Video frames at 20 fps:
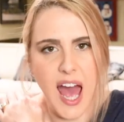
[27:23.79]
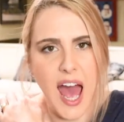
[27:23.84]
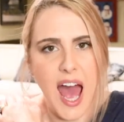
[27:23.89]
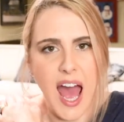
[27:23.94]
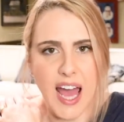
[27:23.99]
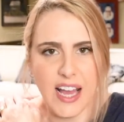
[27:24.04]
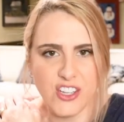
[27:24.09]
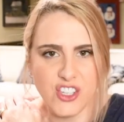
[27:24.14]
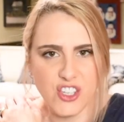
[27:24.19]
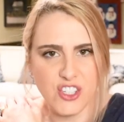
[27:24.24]

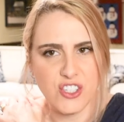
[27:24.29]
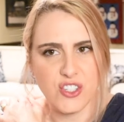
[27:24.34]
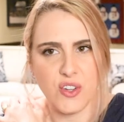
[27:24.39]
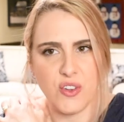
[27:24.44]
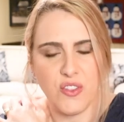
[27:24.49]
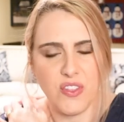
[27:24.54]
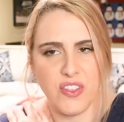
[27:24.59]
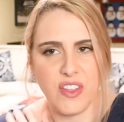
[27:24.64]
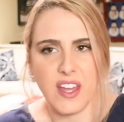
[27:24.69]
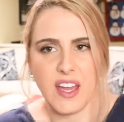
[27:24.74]
I just
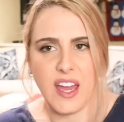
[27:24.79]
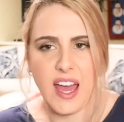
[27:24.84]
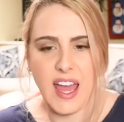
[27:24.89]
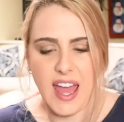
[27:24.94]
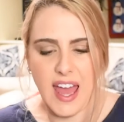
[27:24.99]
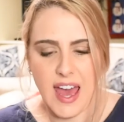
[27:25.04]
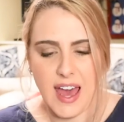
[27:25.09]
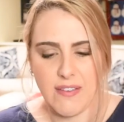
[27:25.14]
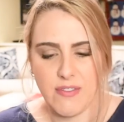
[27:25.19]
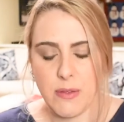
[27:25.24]
don't think I
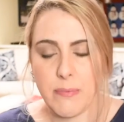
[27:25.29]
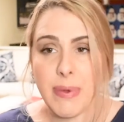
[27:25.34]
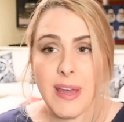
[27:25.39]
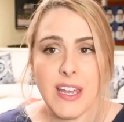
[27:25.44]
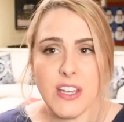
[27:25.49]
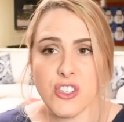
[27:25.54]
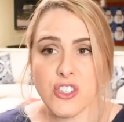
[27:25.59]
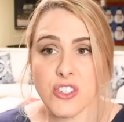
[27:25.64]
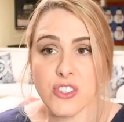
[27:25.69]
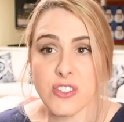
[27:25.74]
have the
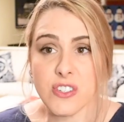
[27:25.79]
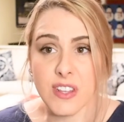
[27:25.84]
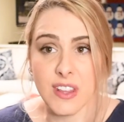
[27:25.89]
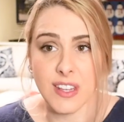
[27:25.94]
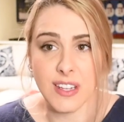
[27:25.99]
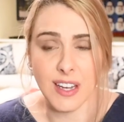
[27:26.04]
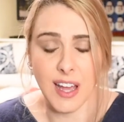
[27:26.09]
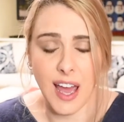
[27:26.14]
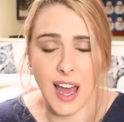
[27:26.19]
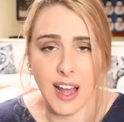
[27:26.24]
patience or the
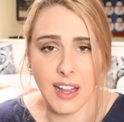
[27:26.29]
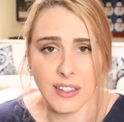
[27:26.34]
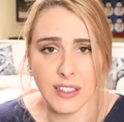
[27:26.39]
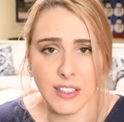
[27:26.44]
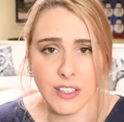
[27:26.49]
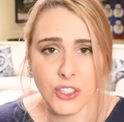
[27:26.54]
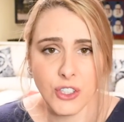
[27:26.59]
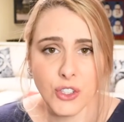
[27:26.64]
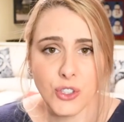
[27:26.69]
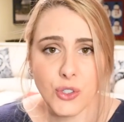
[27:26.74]

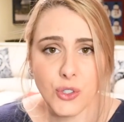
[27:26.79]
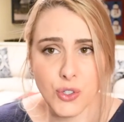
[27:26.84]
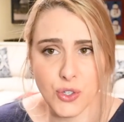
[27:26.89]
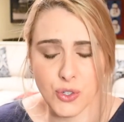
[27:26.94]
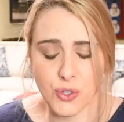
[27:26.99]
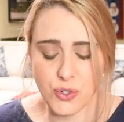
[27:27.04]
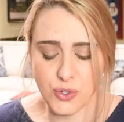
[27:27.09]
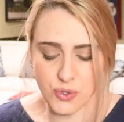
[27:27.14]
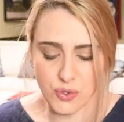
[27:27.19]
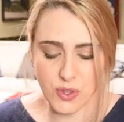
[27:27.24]
talent
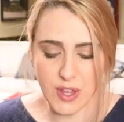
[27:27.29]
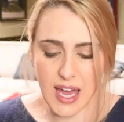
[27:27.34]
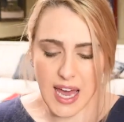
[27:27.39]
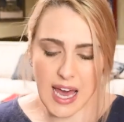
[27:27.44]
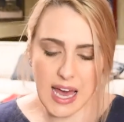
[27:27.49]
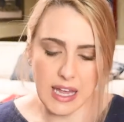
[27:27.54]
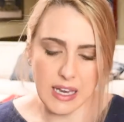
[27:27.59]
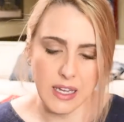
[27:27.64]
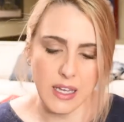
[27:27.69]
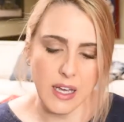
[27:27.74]
to do
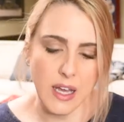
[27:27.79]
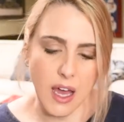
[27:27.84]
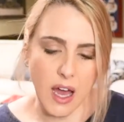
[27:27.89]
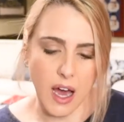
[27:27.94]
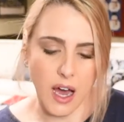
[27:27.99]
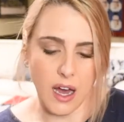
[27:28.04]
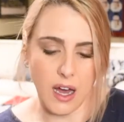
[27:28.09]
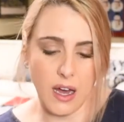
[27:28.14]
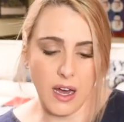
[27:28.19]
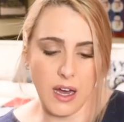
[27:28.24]
that.
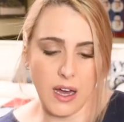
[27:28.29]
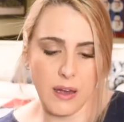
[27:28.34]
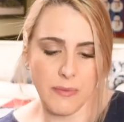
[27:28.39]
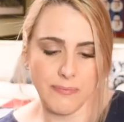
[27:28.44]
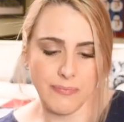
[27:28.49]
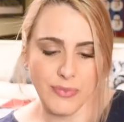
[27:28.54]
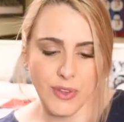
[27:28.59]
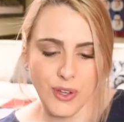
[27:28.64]
Or